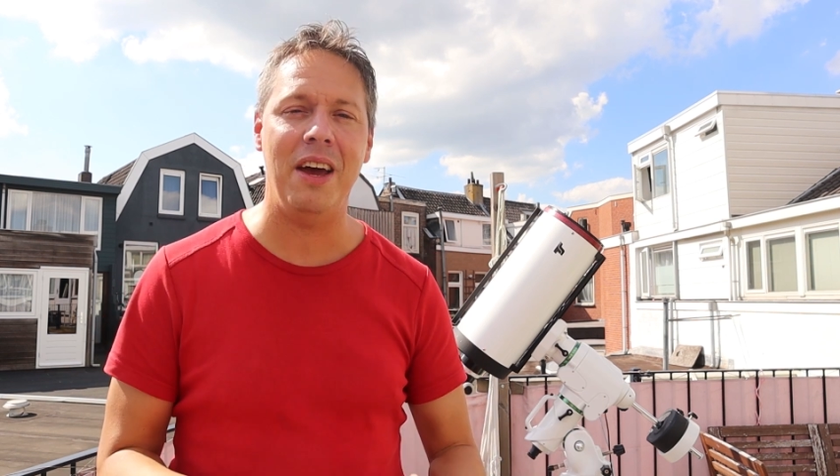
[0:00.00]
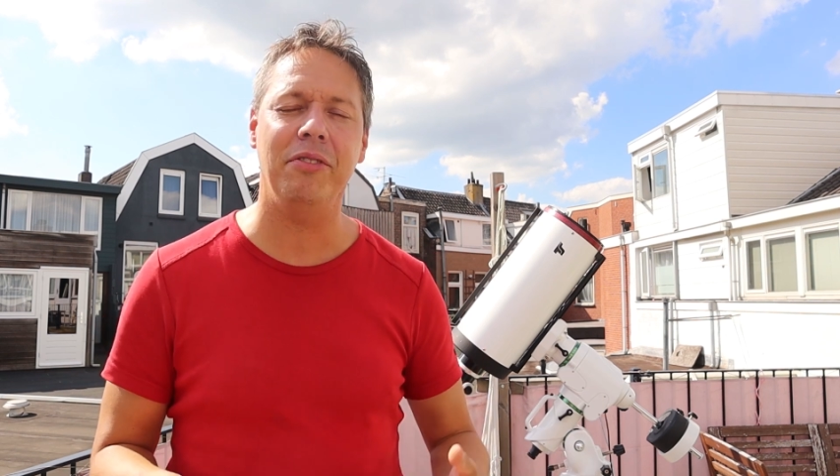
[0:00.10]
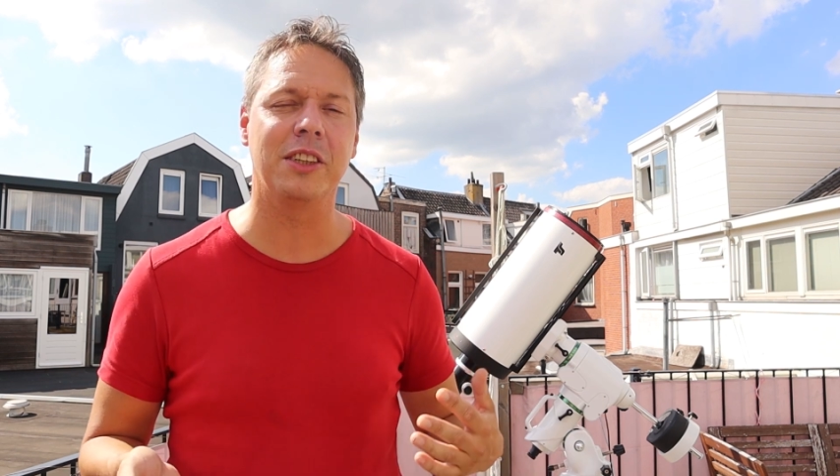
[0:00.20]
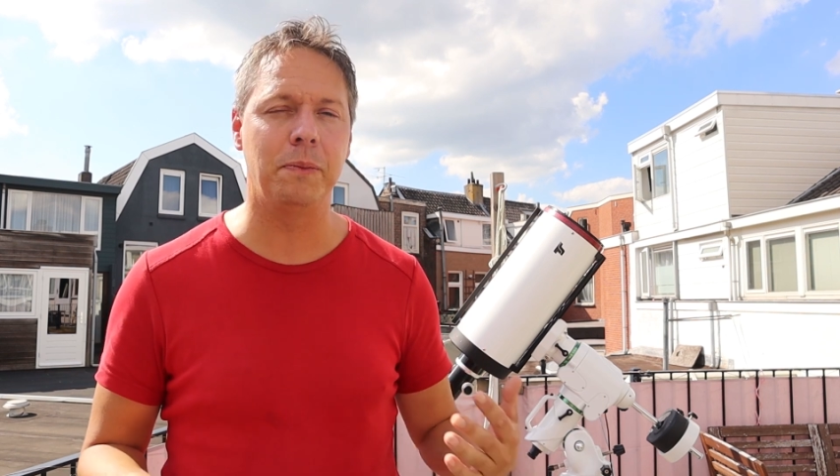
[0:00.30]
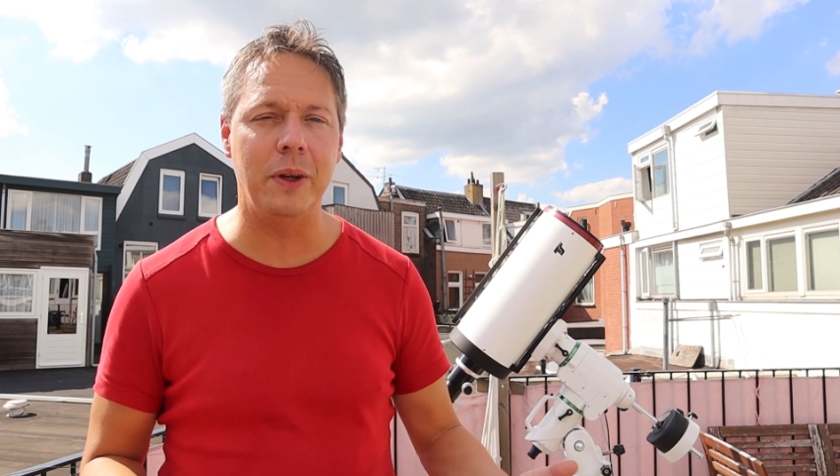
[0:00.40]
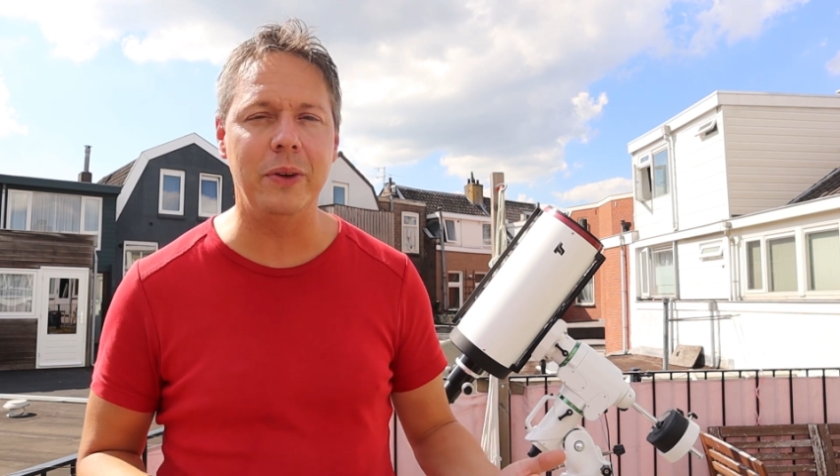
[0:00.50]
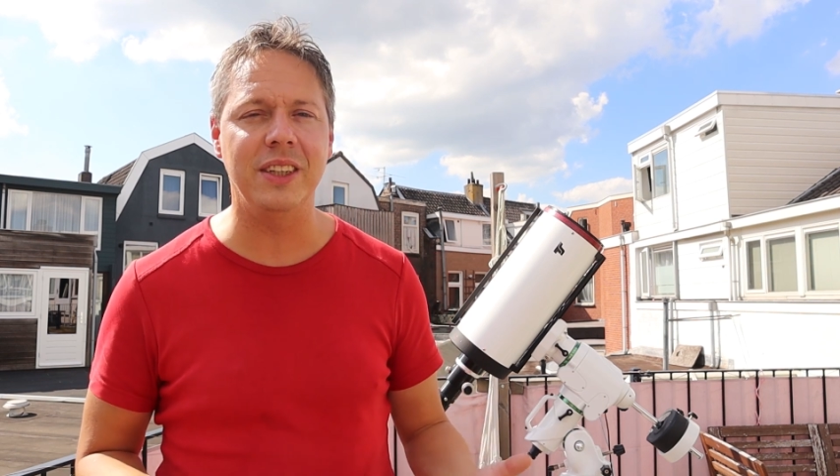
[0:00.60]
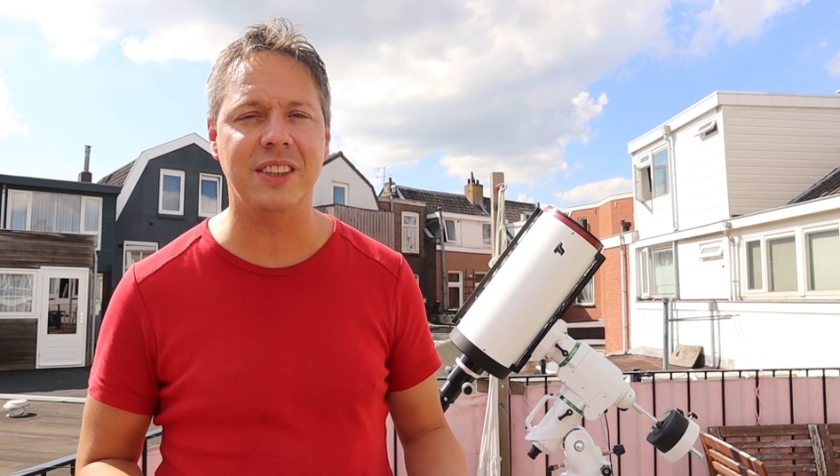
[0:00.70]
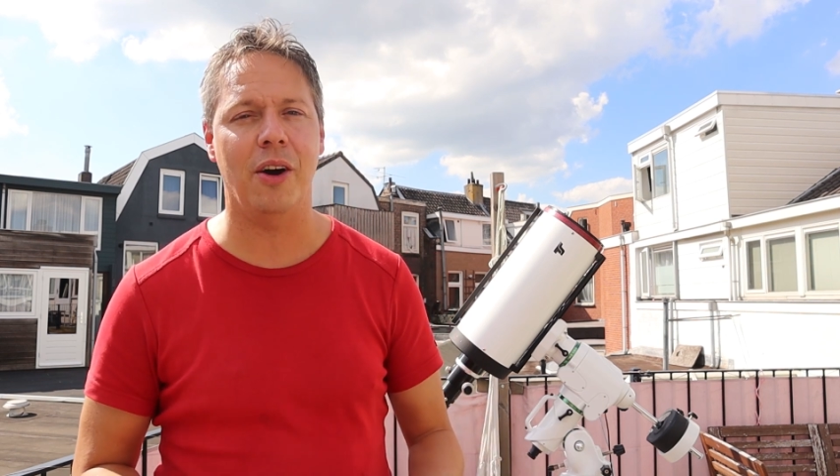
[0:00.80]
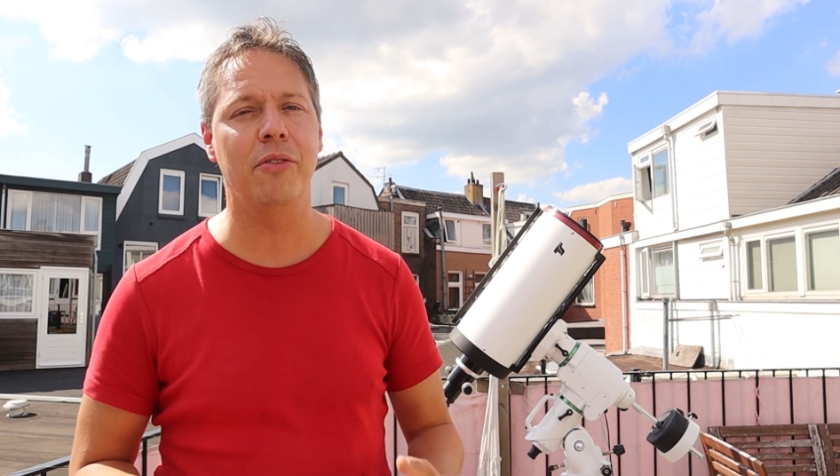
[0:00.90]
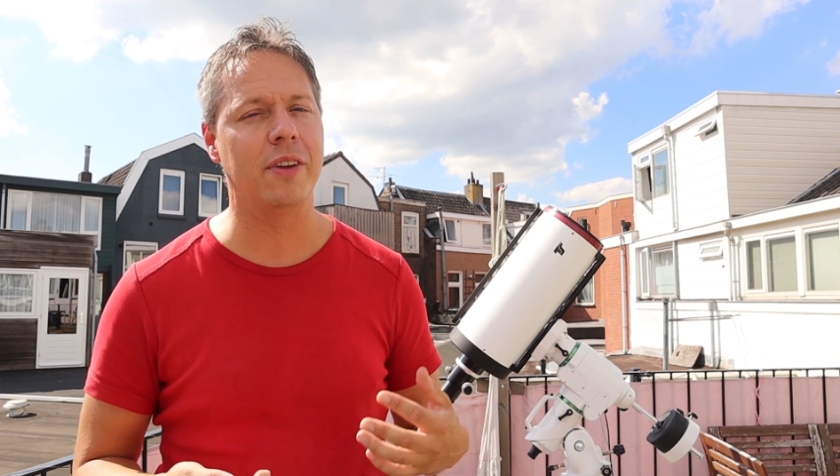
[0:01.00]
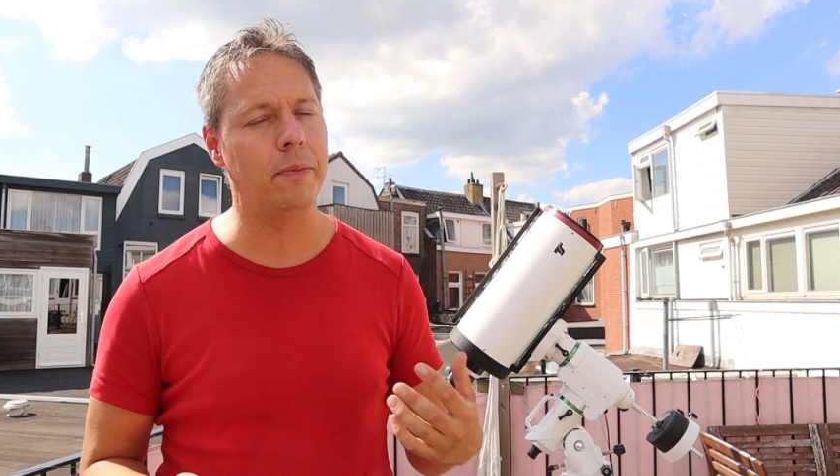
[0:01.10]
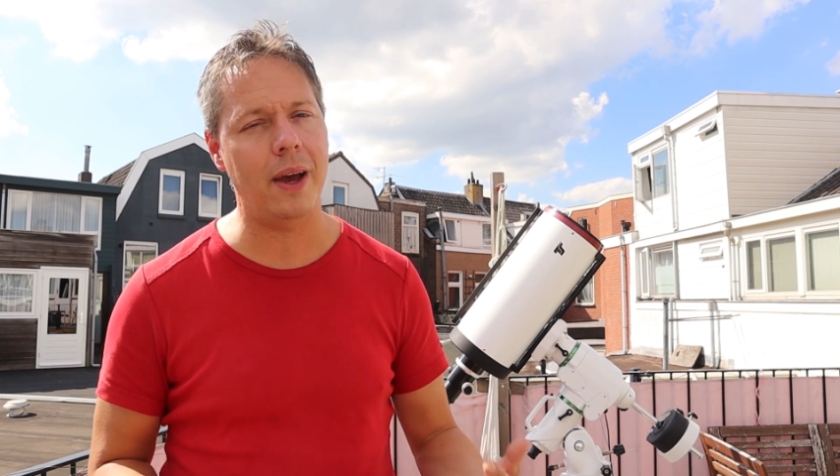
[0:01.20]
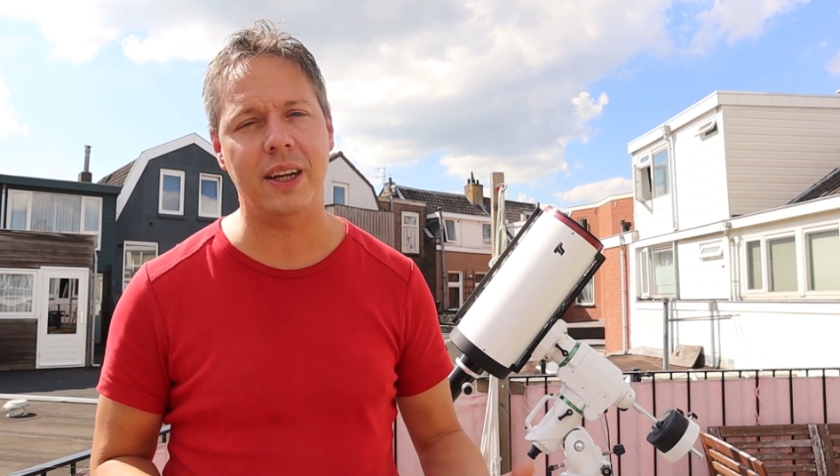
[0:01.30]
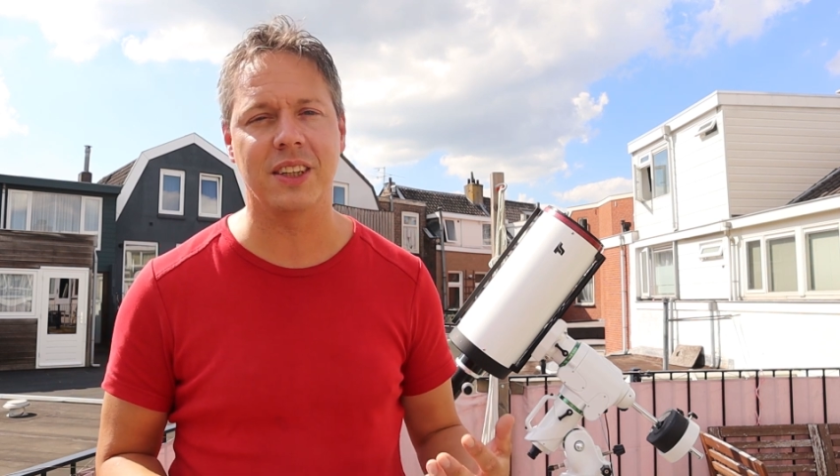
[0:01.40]
have experienced over
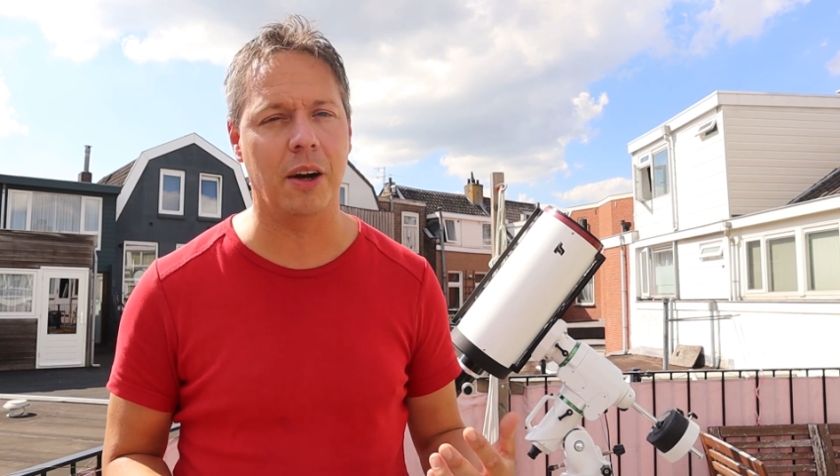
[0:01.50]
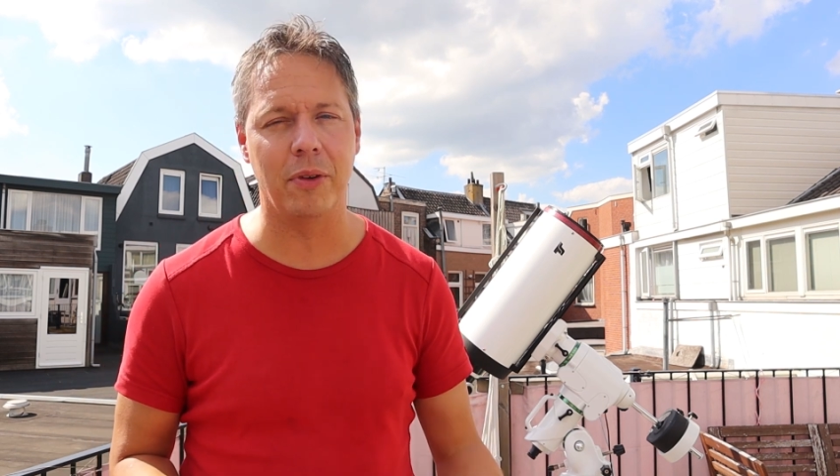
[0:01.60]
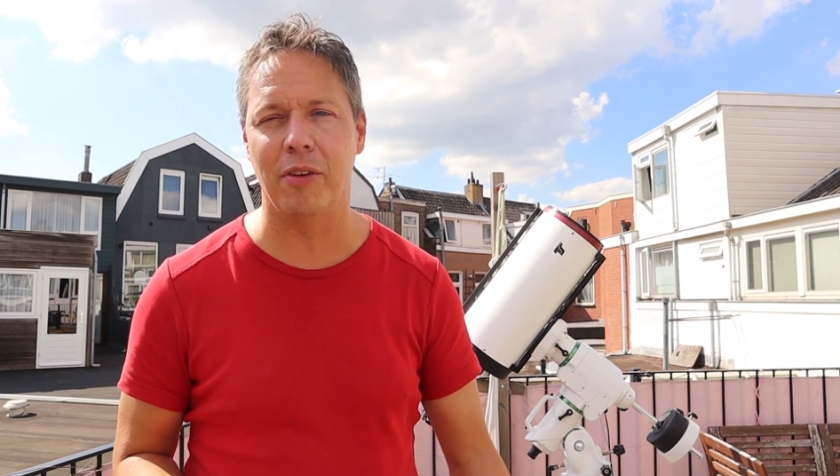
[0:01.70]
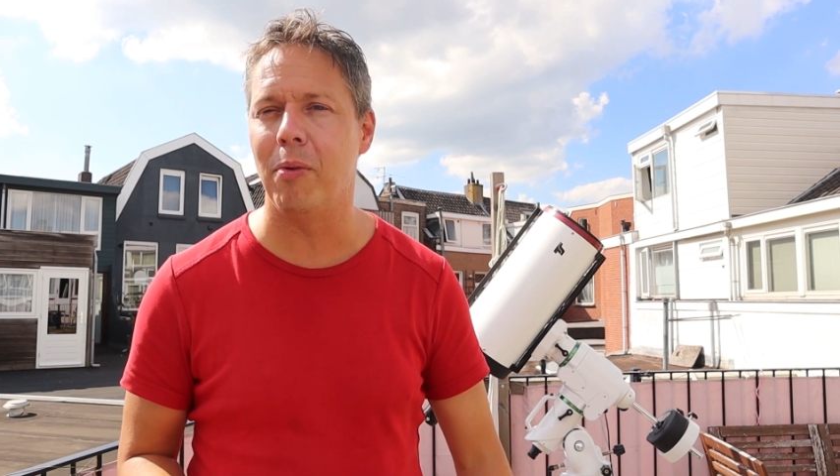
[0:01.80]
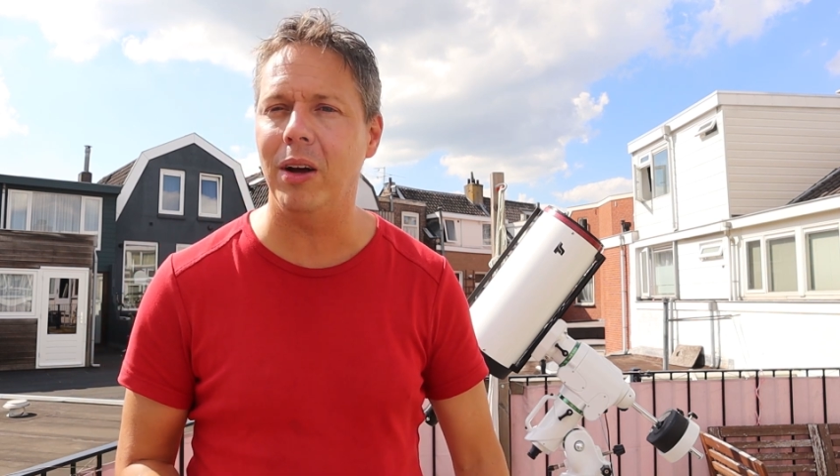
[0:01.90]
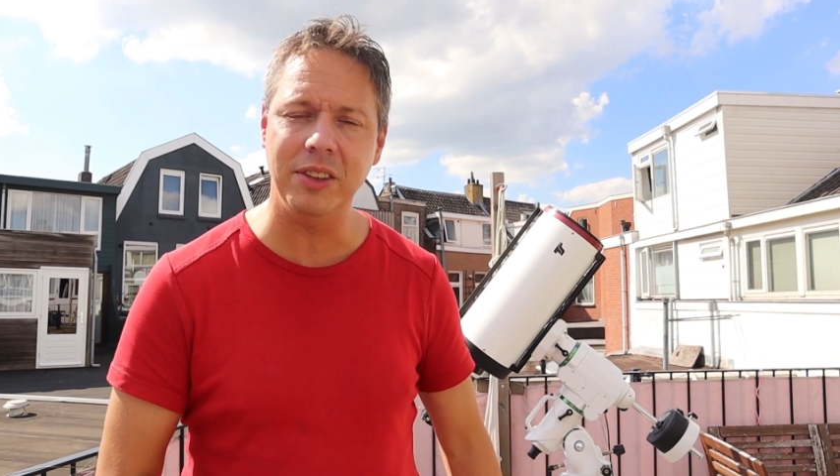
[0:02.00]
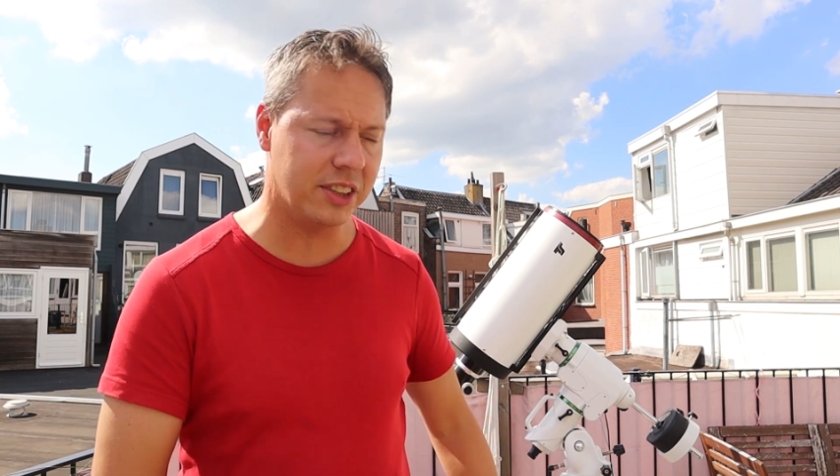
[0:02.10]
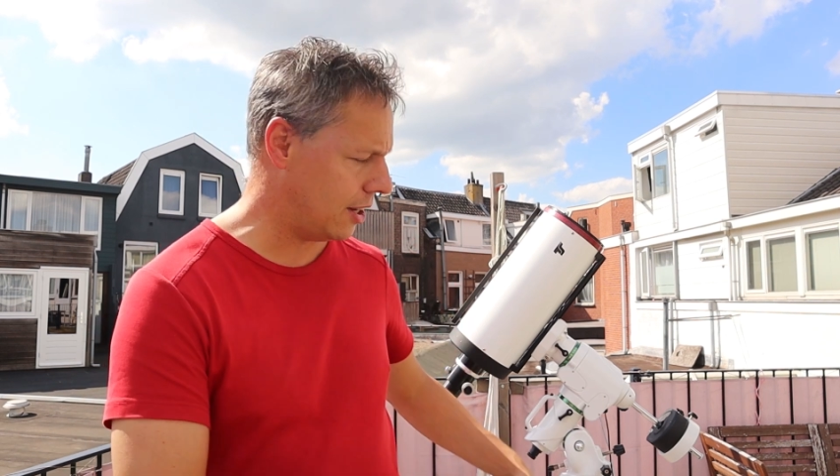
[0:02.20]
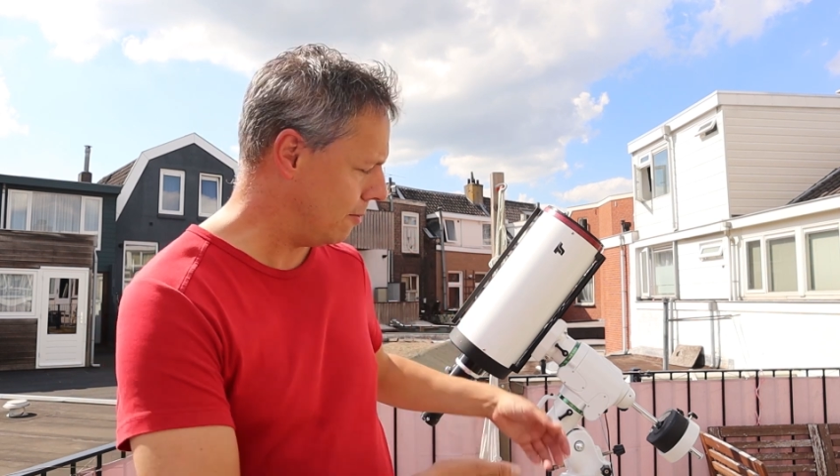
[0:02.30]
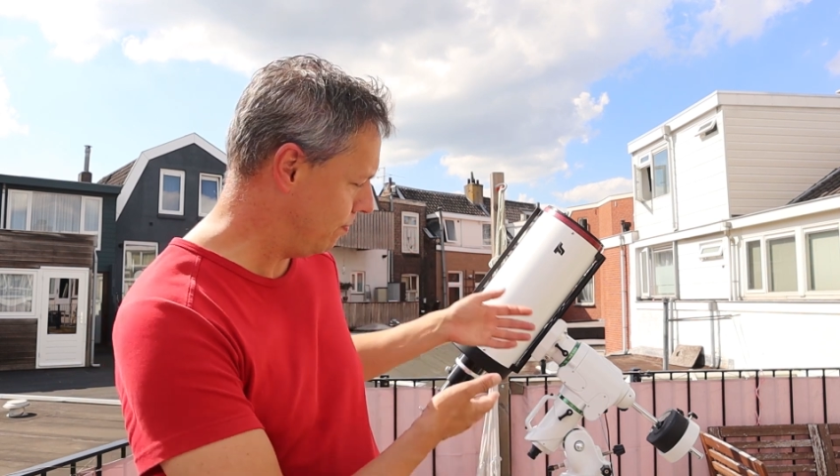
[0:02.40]
the past couple of months